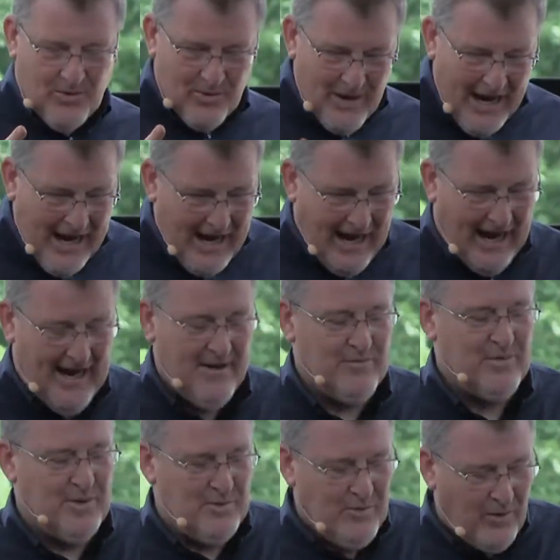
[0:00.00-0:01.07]

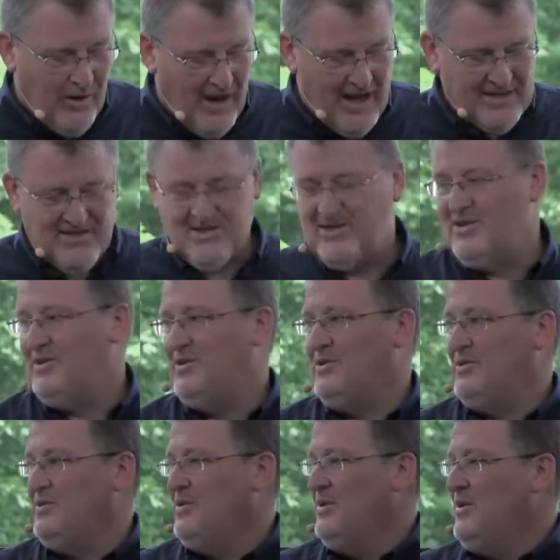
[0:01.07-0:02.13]
Rahab, the
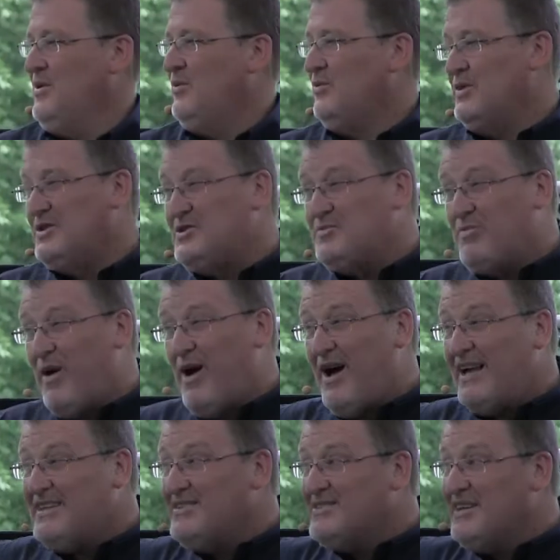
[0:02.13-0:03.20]
prostitute,
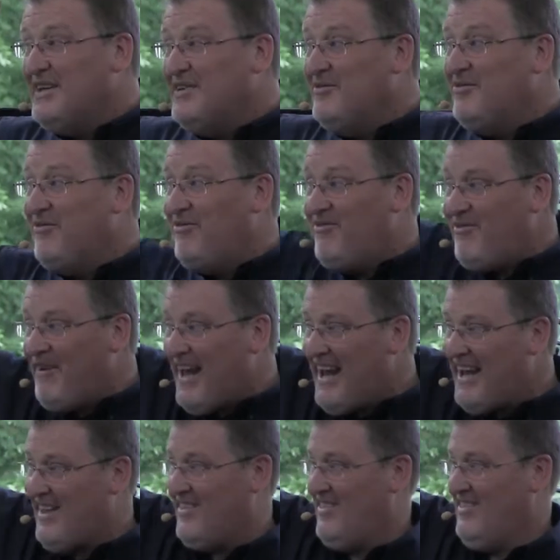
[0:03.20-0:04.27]
responds in
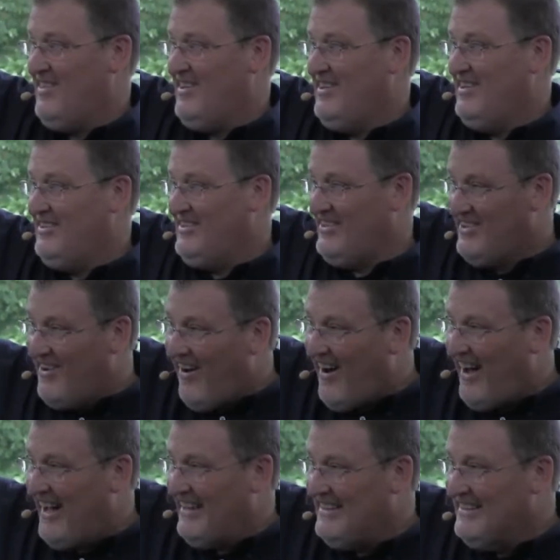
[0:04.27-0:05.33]
faith to
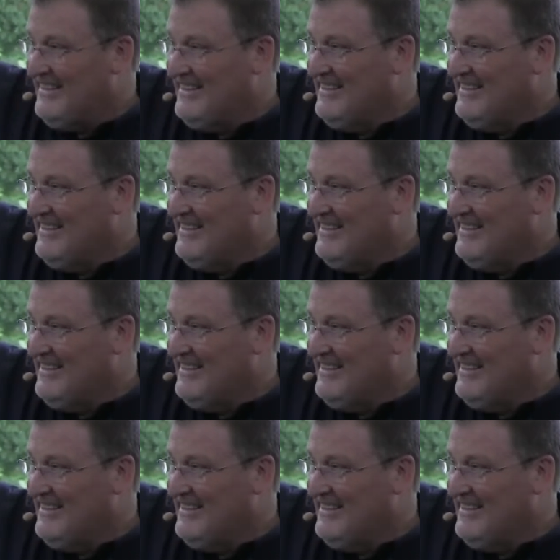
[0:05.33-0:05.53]
God.